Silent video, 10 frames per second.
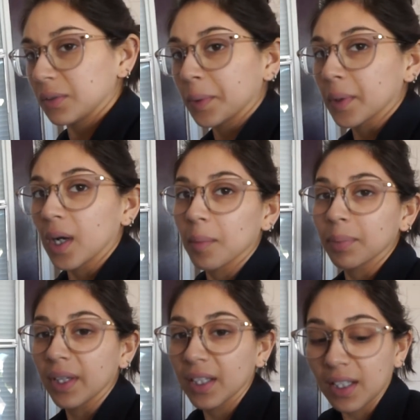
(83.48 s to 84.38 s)
We were up
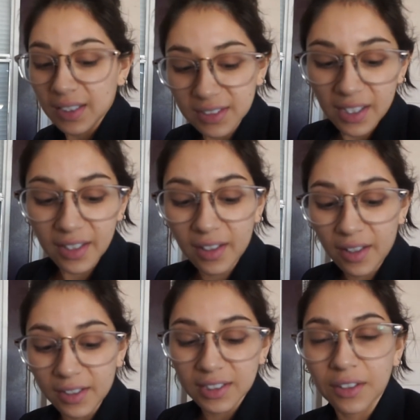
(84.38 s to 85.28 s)
late last night
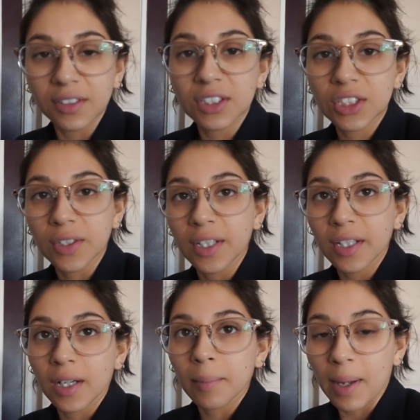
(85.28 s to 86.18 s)
cutting down this tree
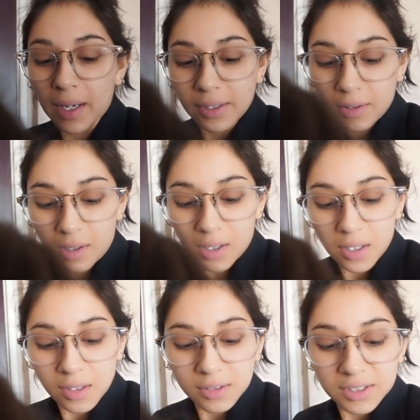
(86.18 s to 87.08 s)
in our
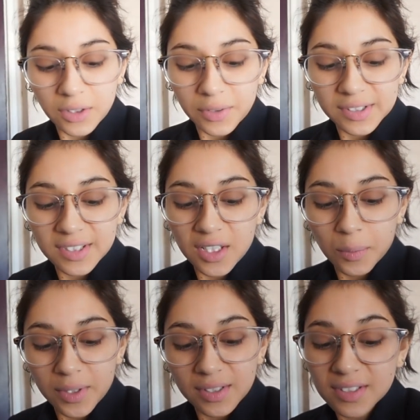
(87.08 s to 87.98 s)
backyard so the city
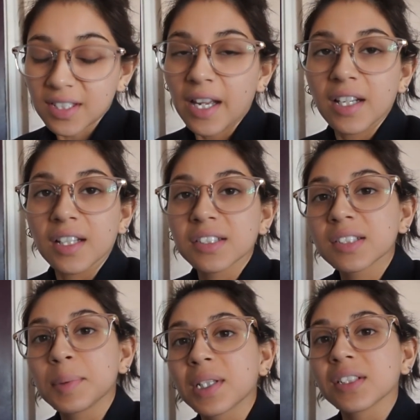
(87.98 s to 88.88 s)
wouldn't cite
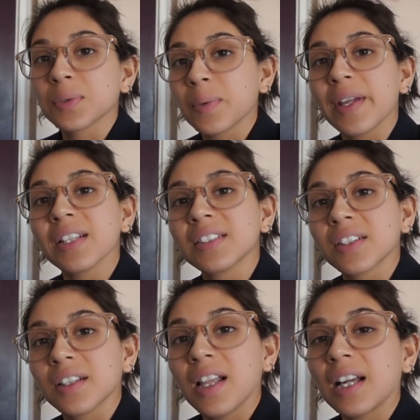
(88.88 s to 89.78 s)
us because we waited
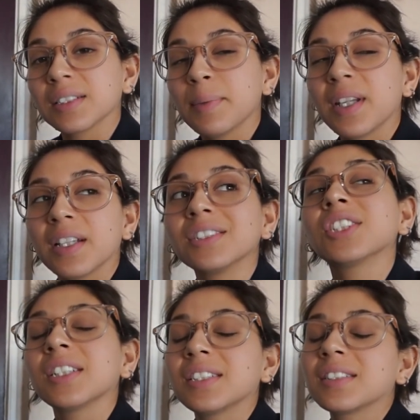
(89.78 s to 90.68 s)
till the last minute
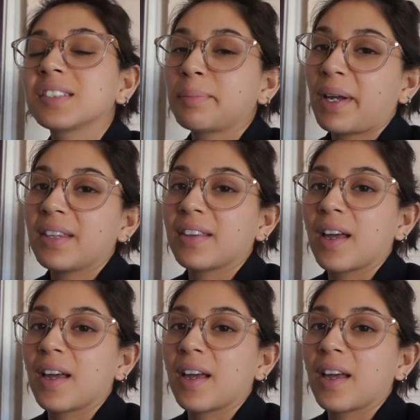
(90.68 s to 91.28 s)
just to spite